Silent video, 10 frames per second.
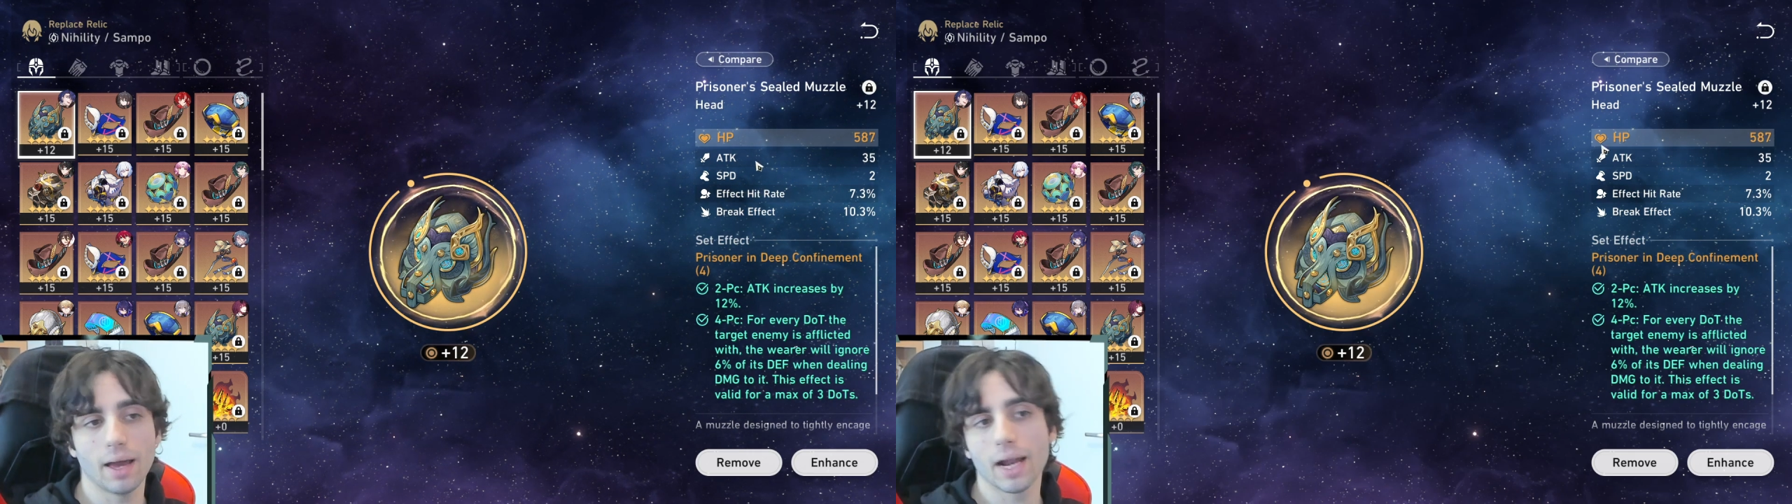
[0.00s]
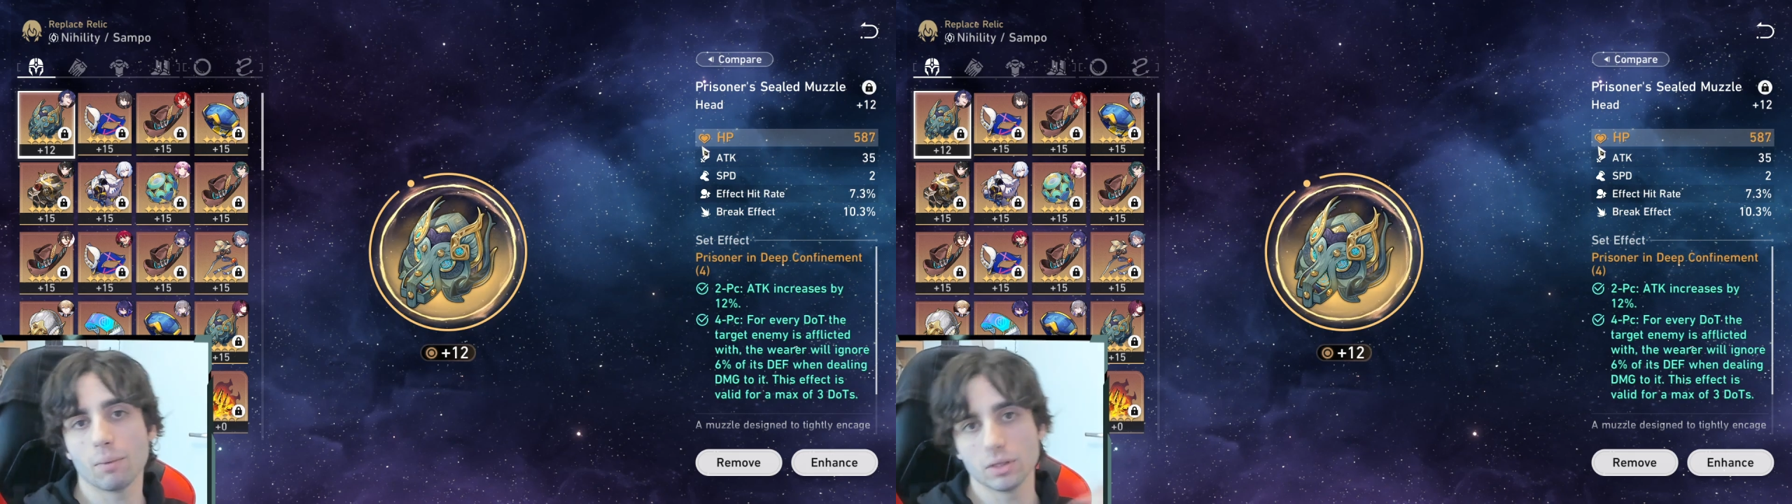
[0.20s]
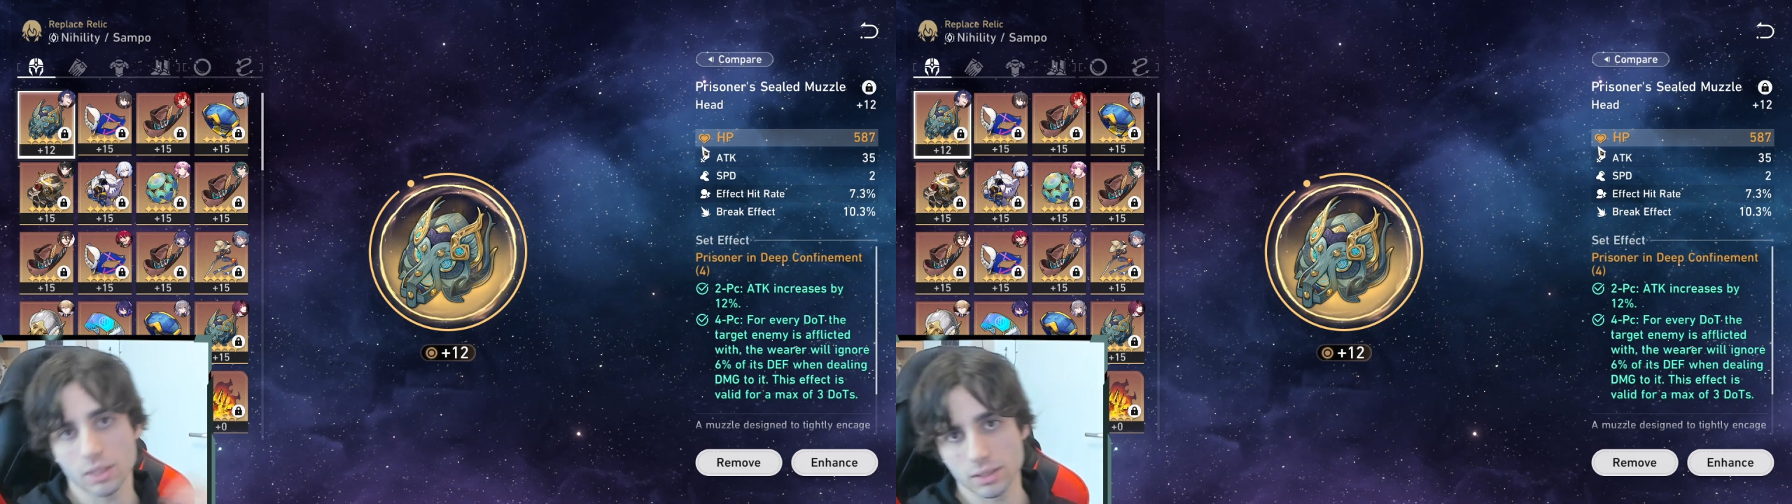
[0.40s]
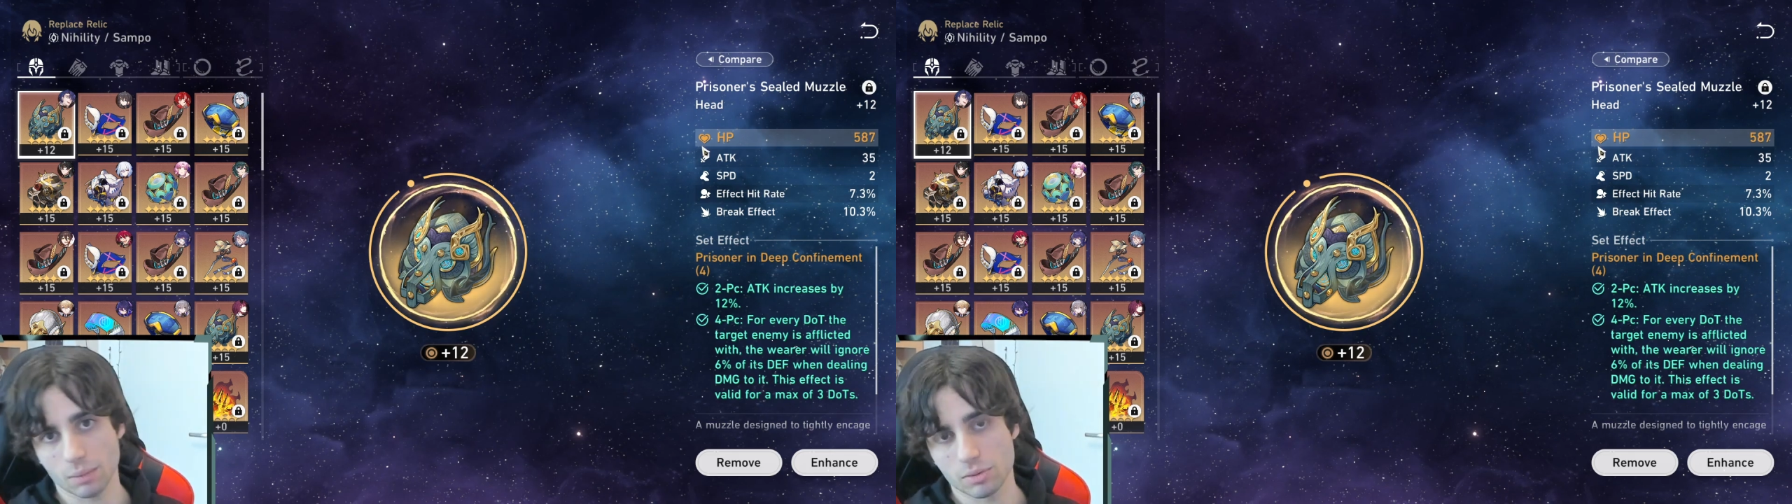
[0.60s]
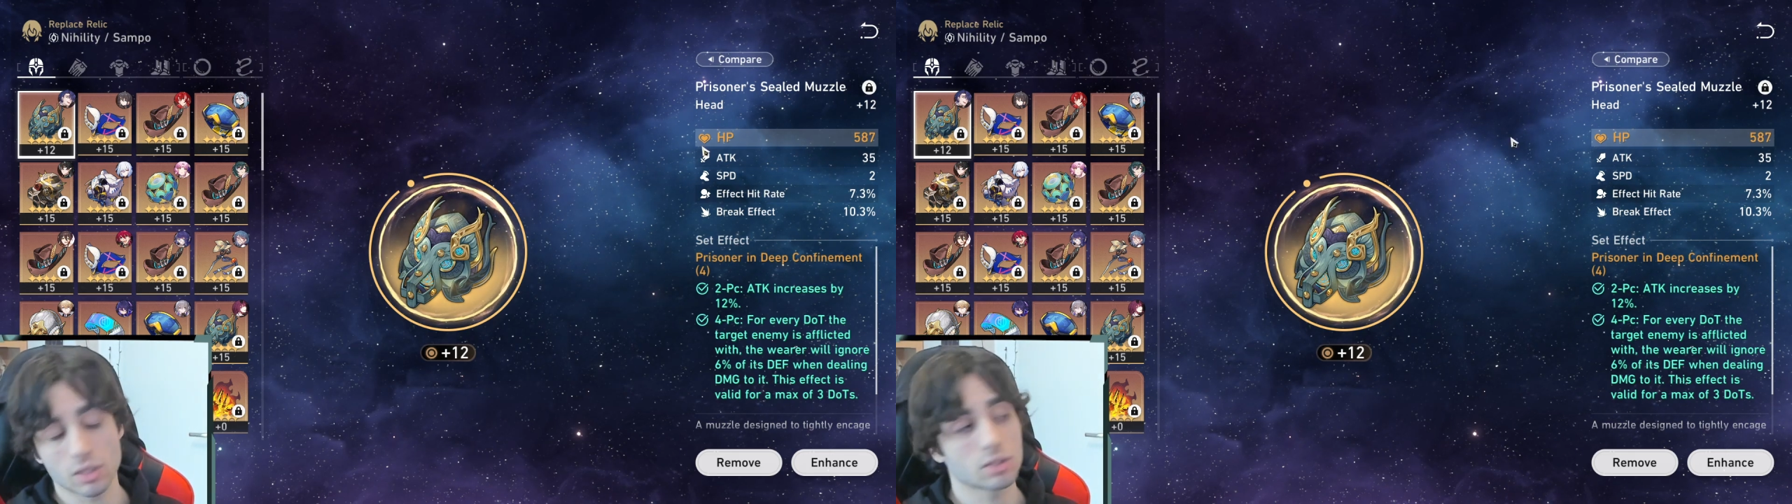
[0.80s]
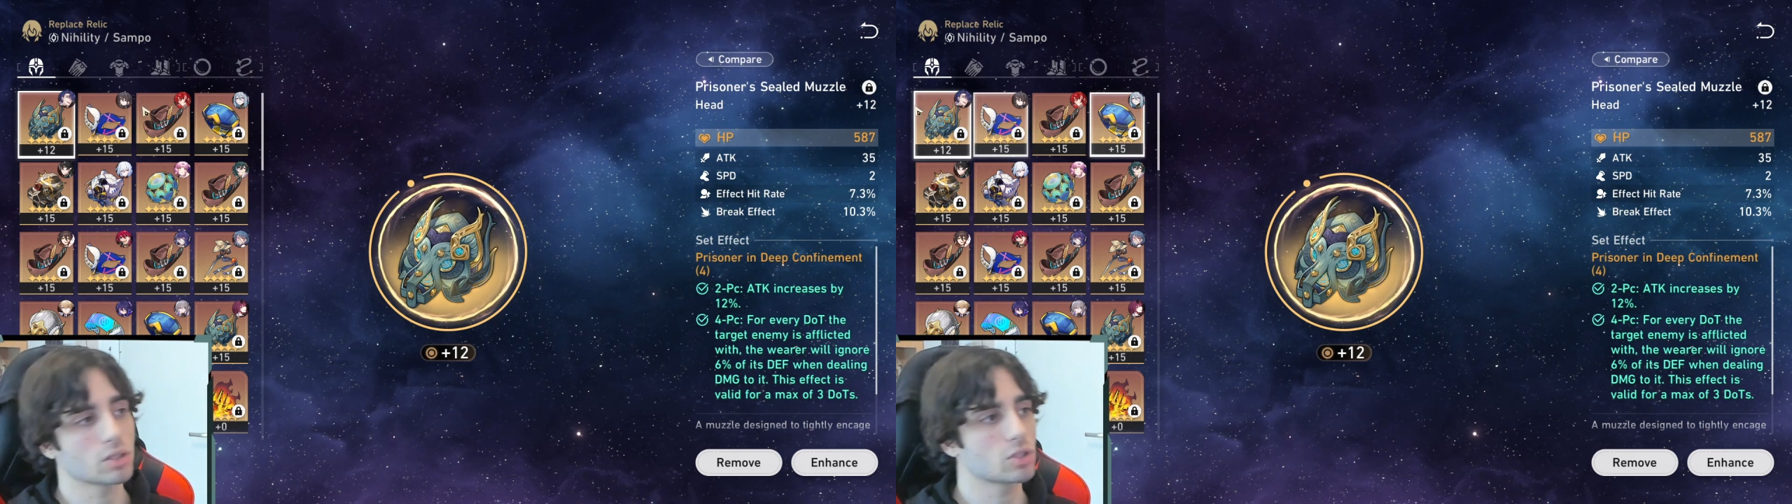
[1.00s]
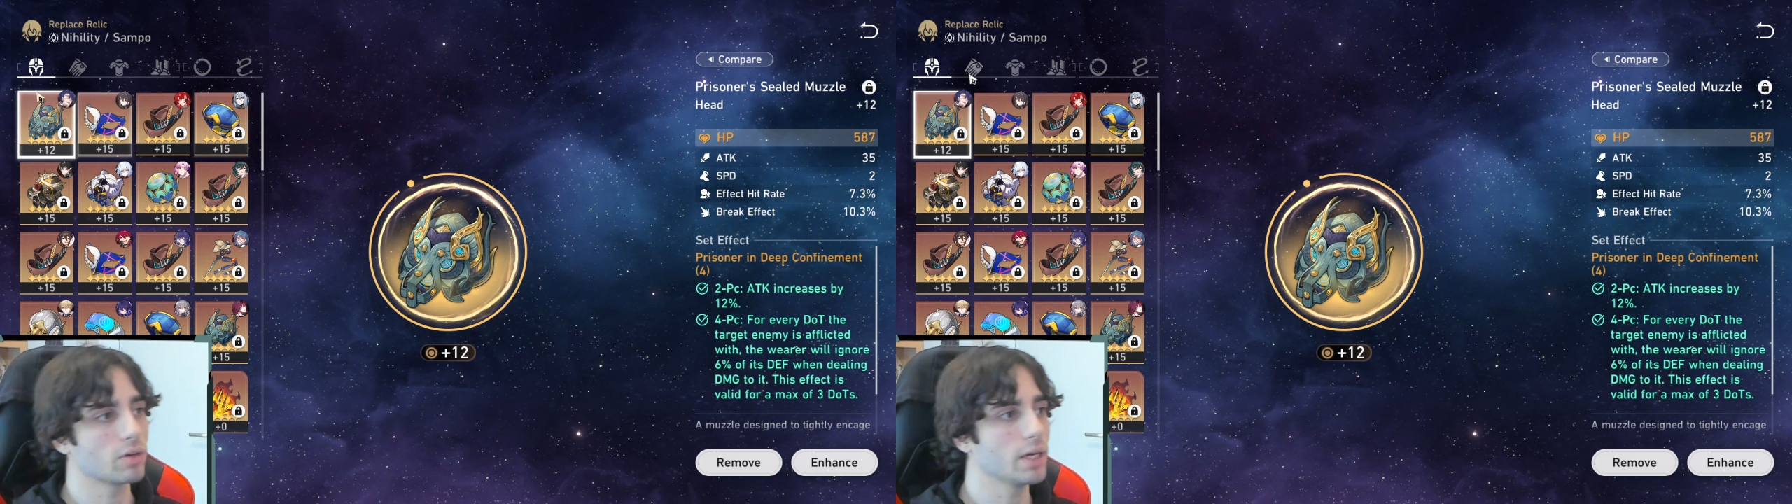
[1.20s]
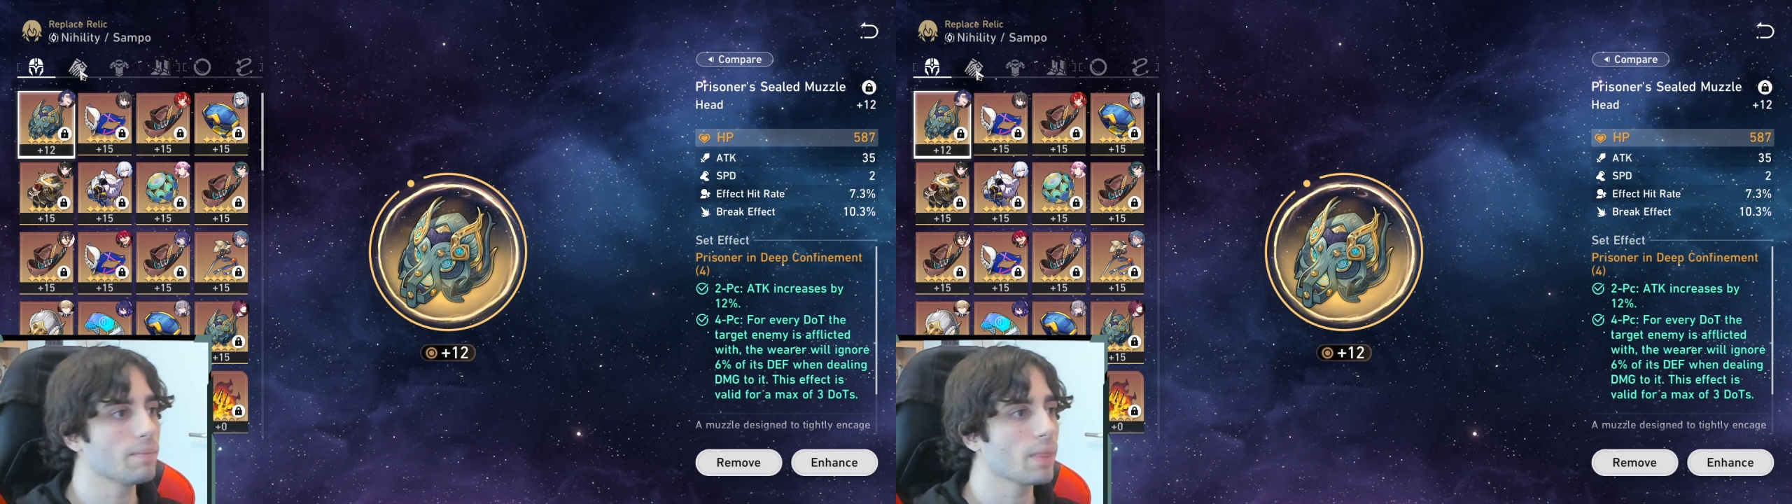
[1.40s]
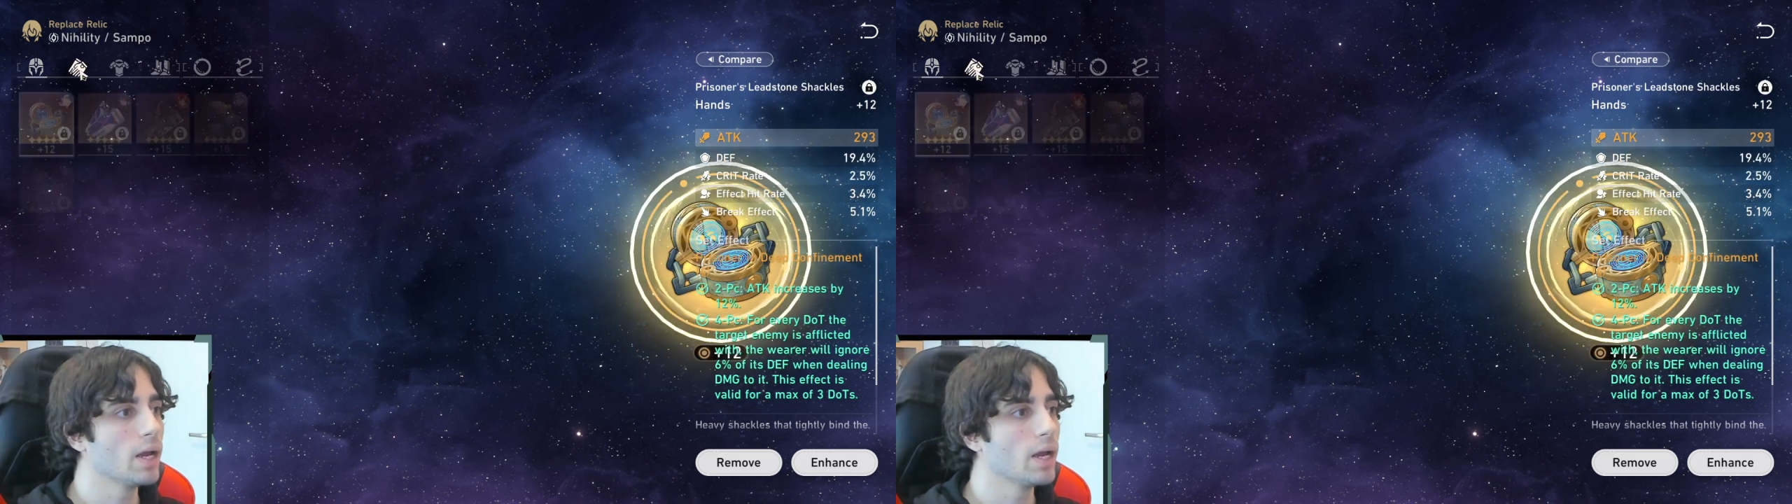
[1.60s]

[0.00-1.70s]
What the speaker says: and I want attack percentage, right?